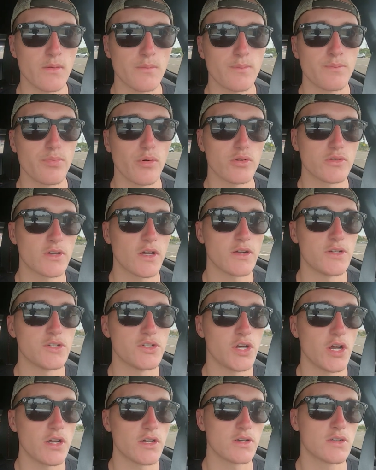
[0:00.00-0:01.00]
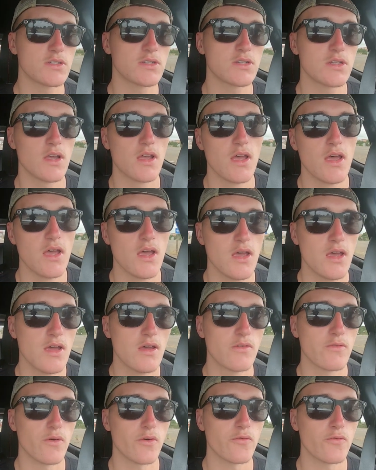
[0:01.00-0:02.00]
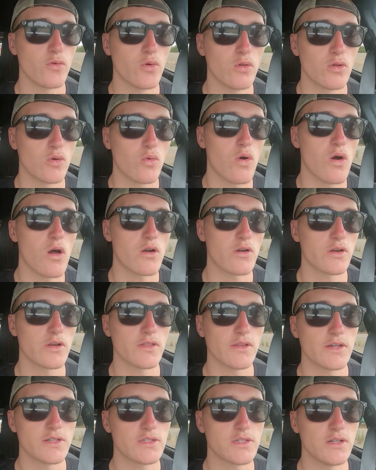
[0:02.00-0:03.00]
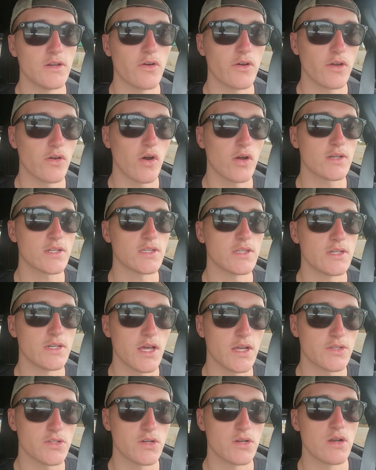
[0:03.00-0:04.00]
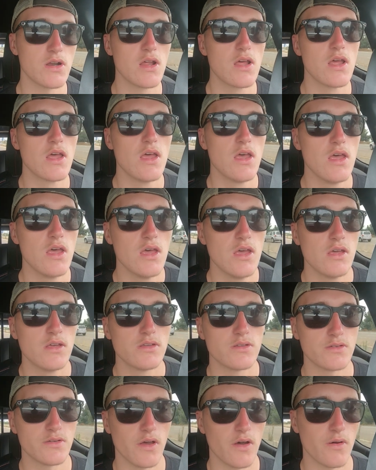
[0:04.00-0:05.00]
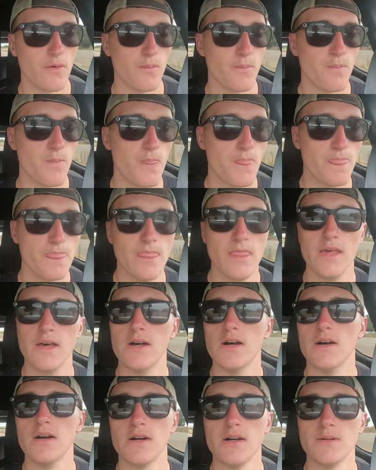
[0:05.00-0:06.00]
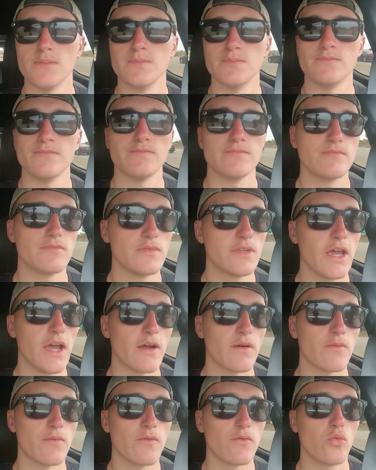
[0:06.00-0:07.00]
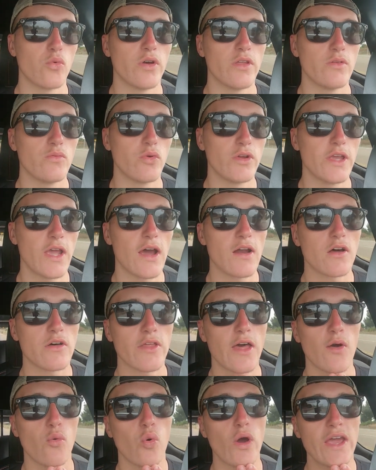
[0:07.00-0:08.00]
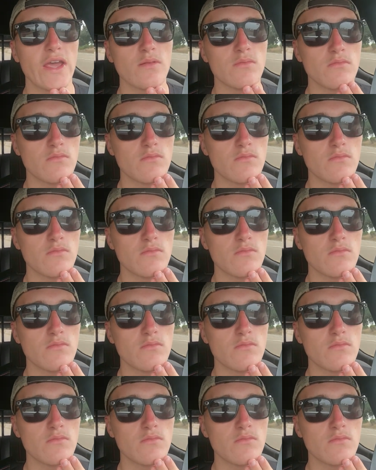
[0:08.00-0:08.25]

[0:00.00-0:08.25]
bolt-on jugs for fuel or water unless I go out to the desert. So yeah, when you add all that weight,